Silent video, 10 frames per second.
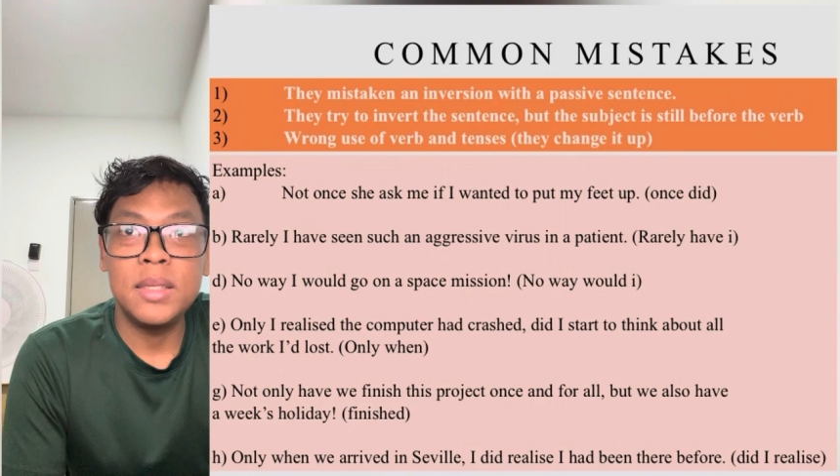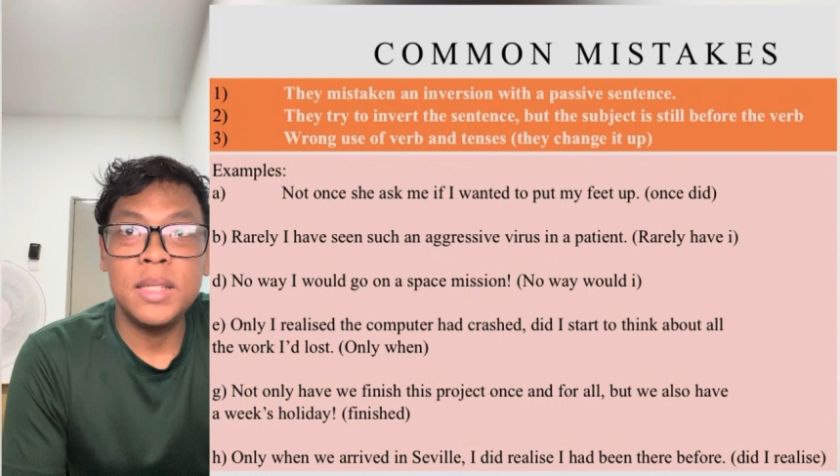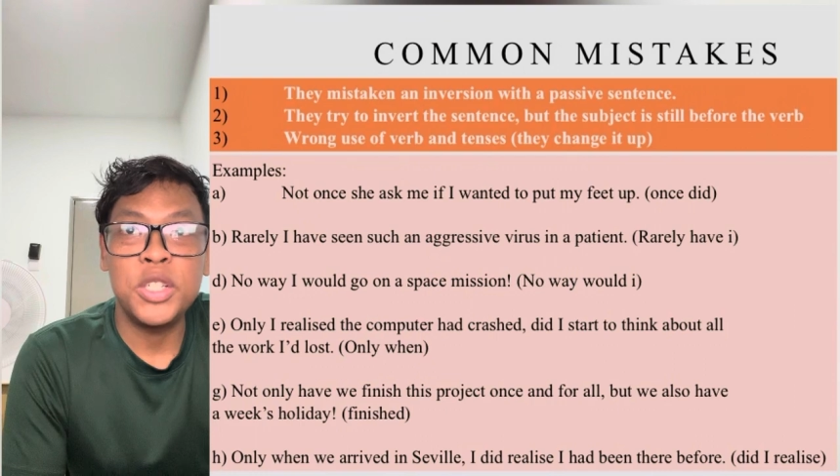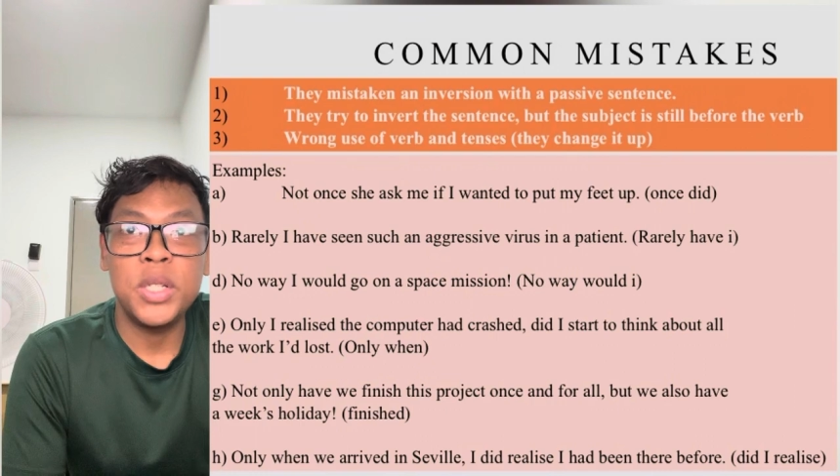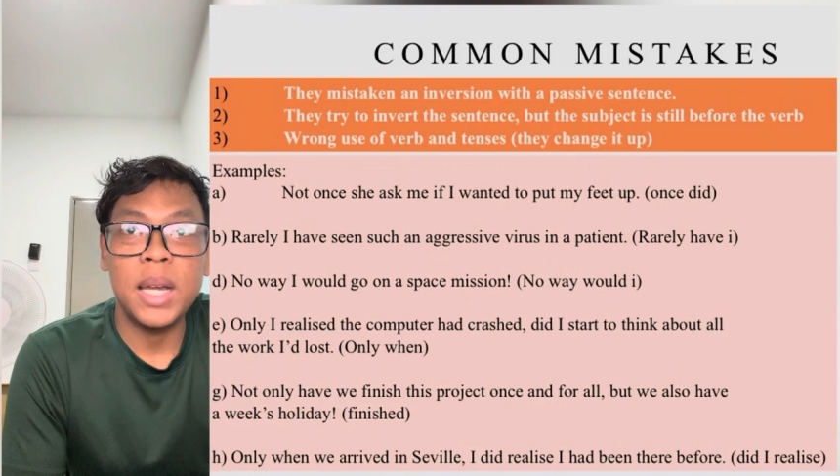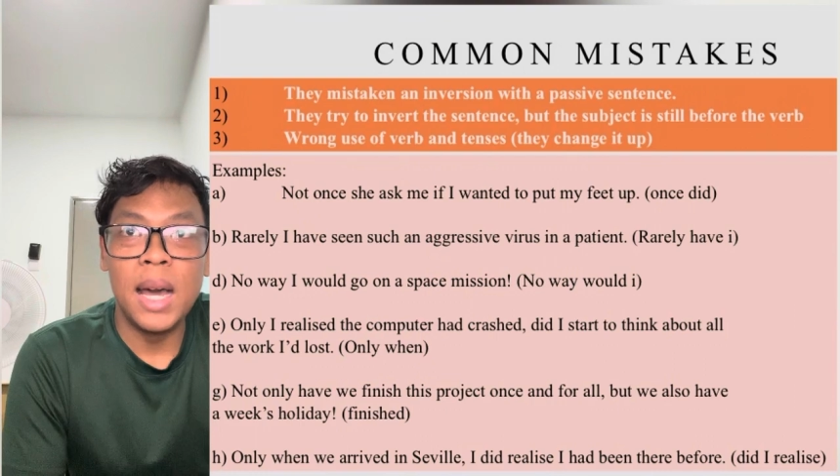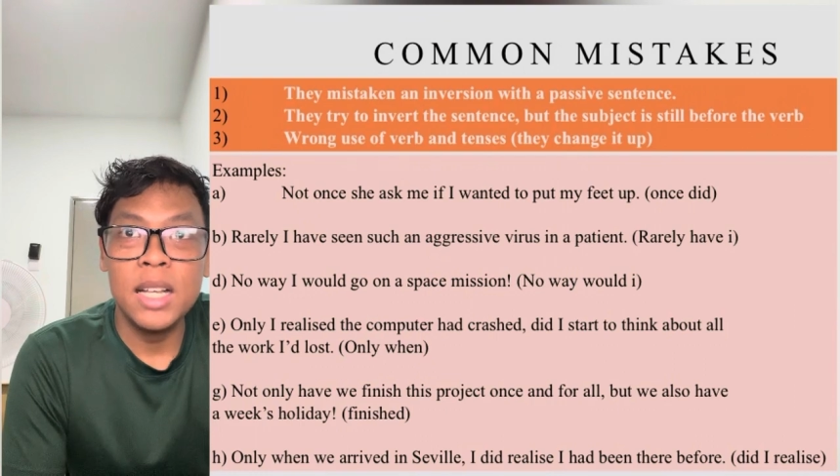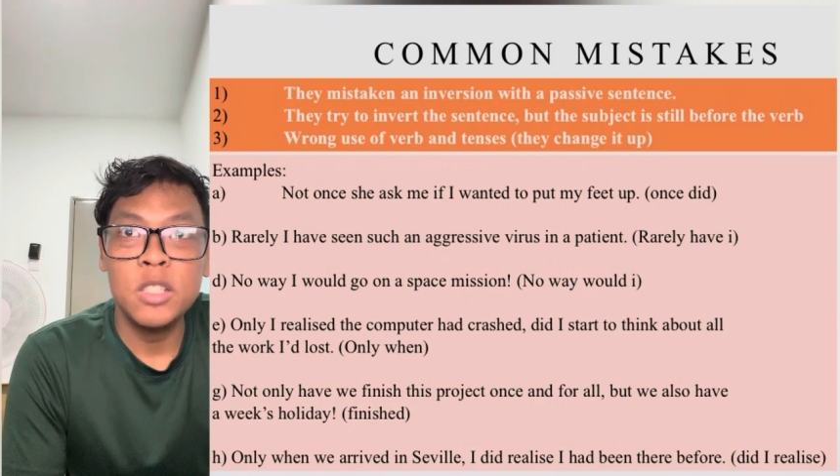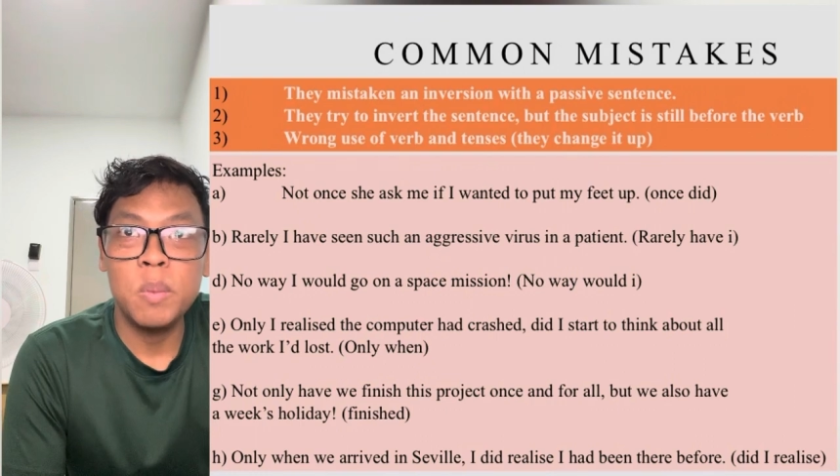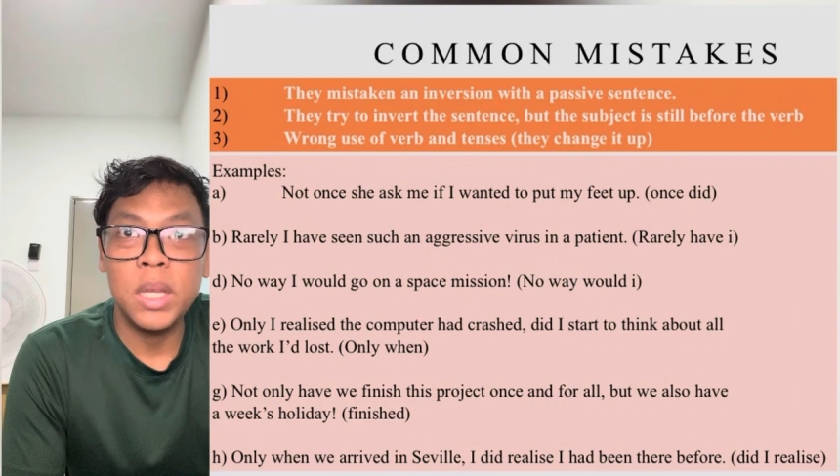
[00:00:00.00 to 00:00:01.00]
did she
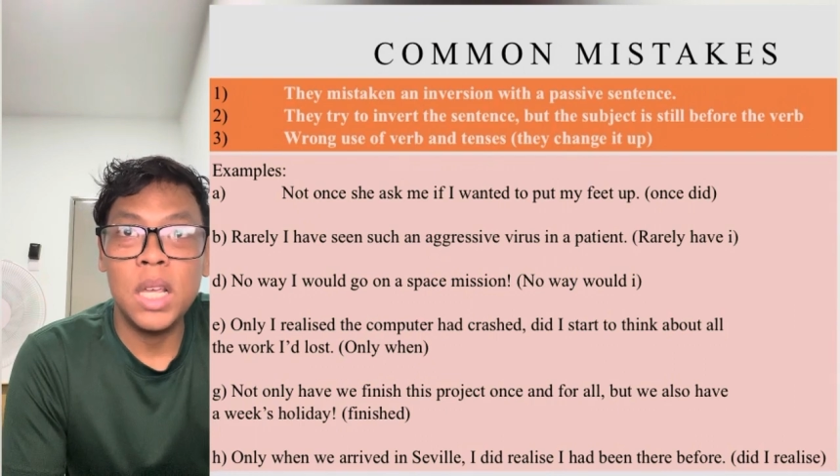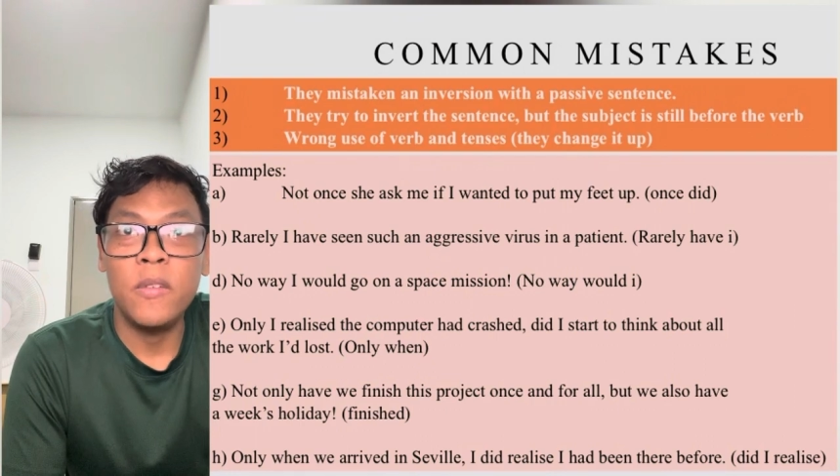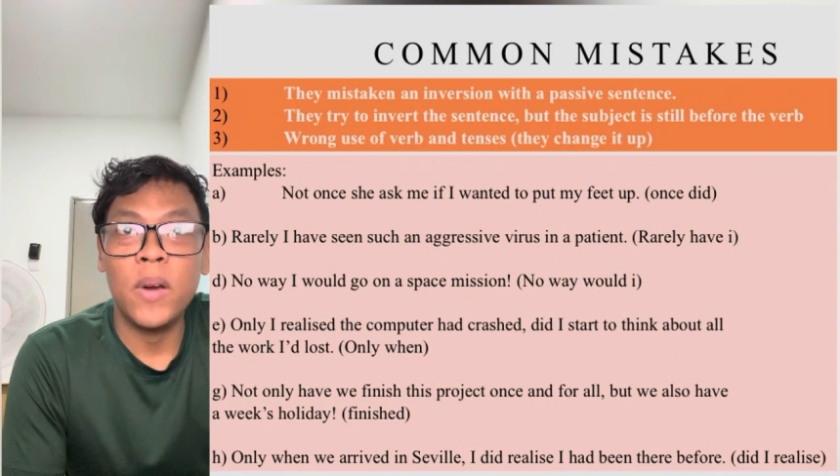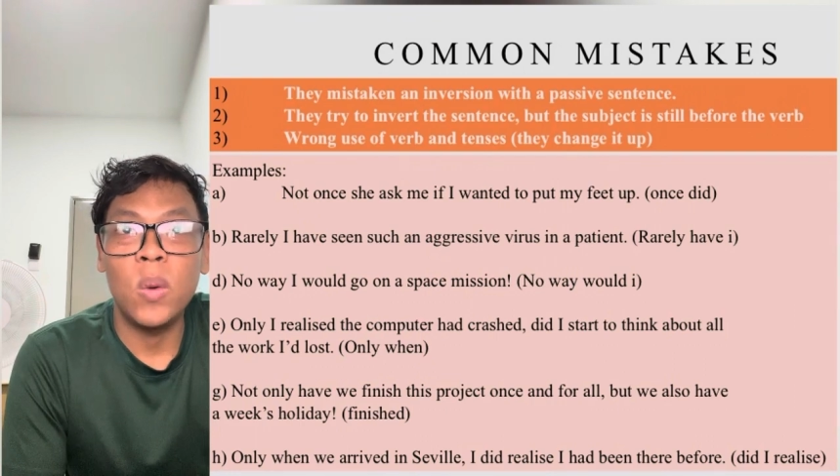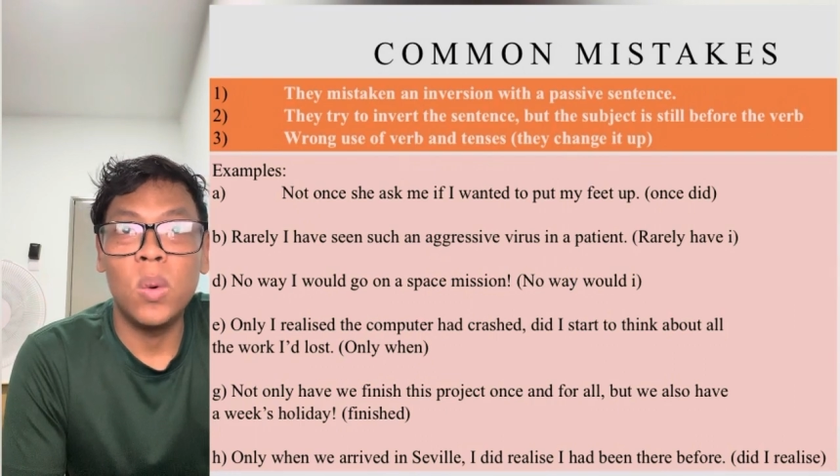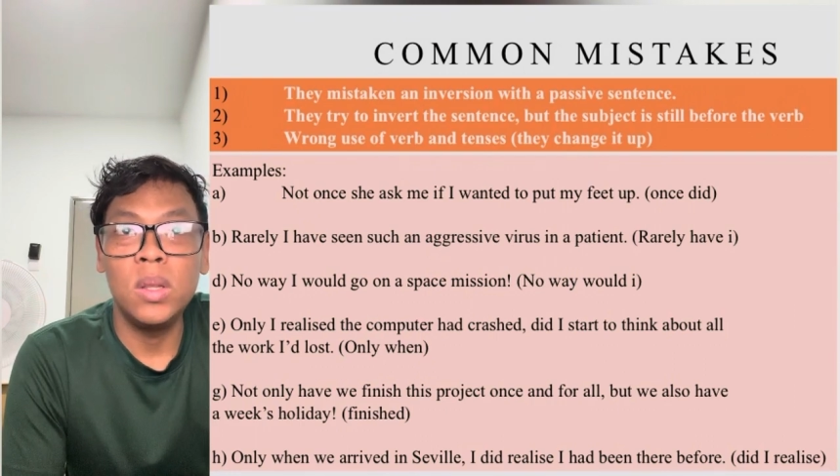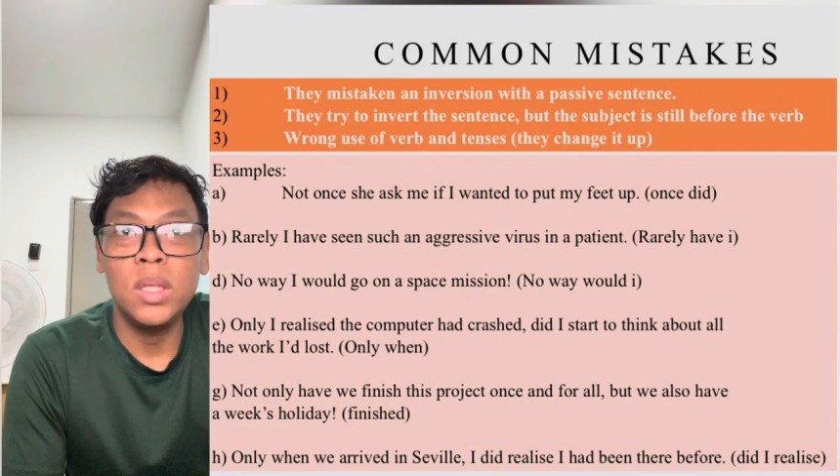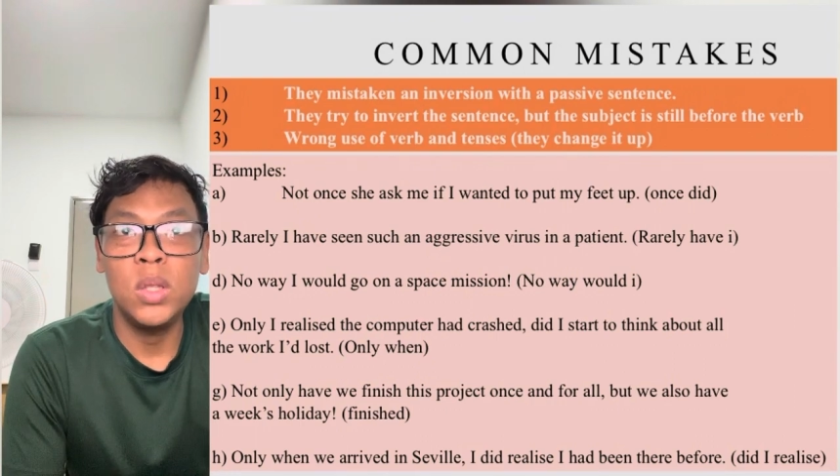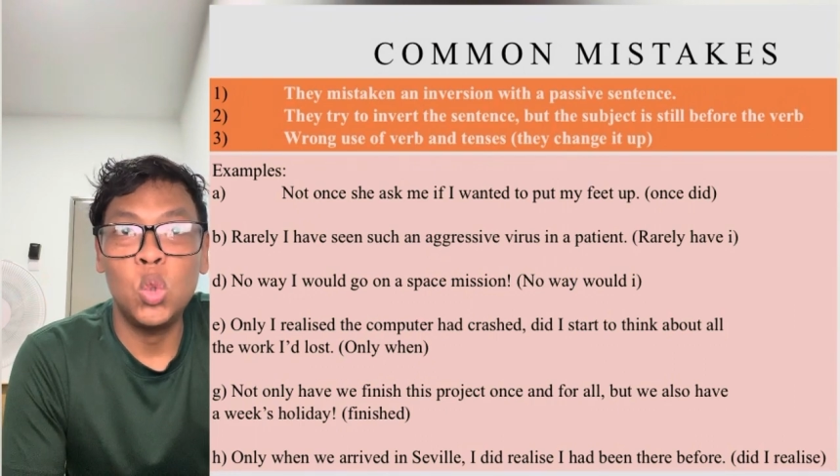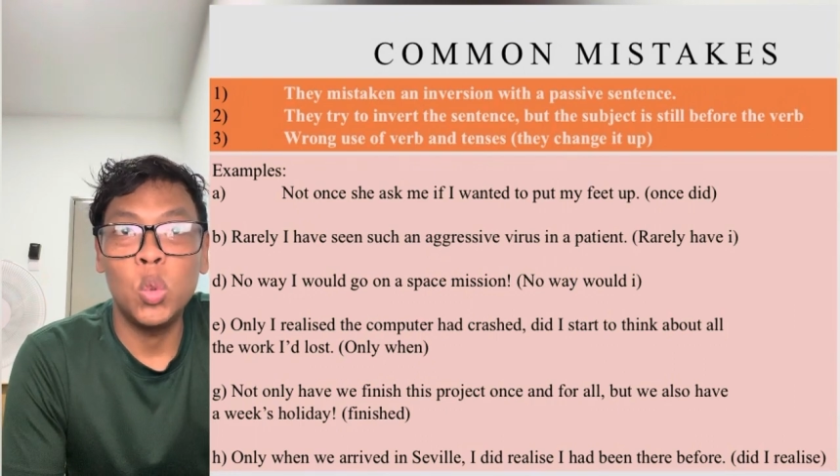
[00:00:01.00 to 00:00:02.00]
ask me if I wanted